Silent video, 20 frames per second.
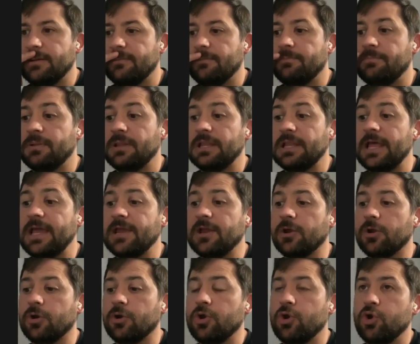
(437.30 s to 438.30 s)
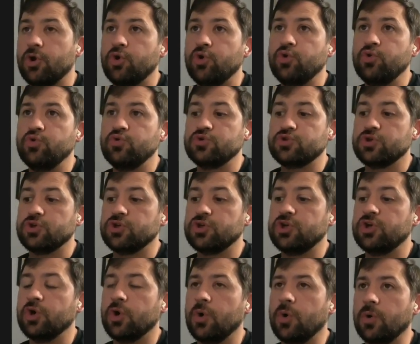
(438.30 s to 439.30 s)
player whose
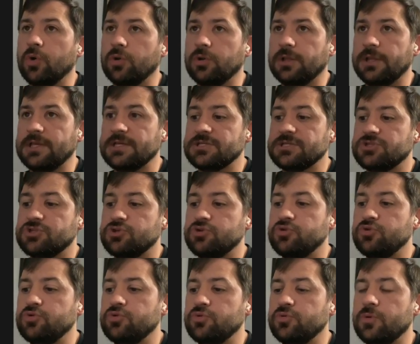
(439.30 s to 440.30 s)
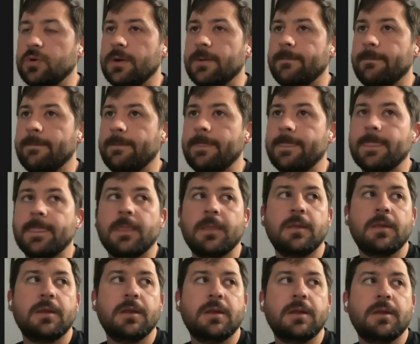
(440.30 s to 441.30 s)
goal is to
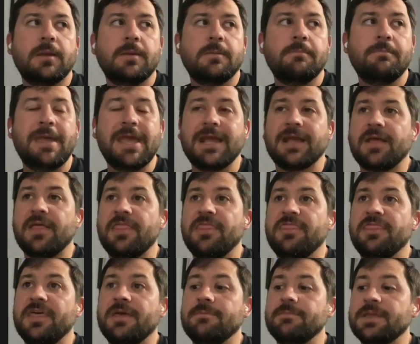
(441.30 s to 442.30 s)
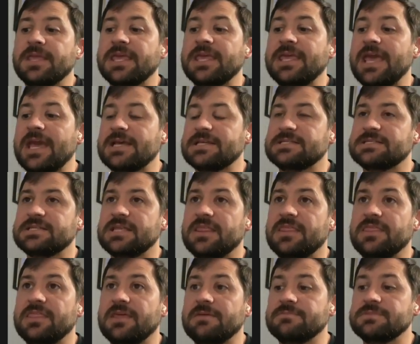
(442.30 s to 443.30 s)
make them guess
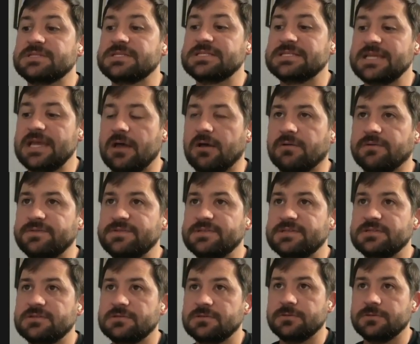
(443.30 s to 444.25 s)
themselves.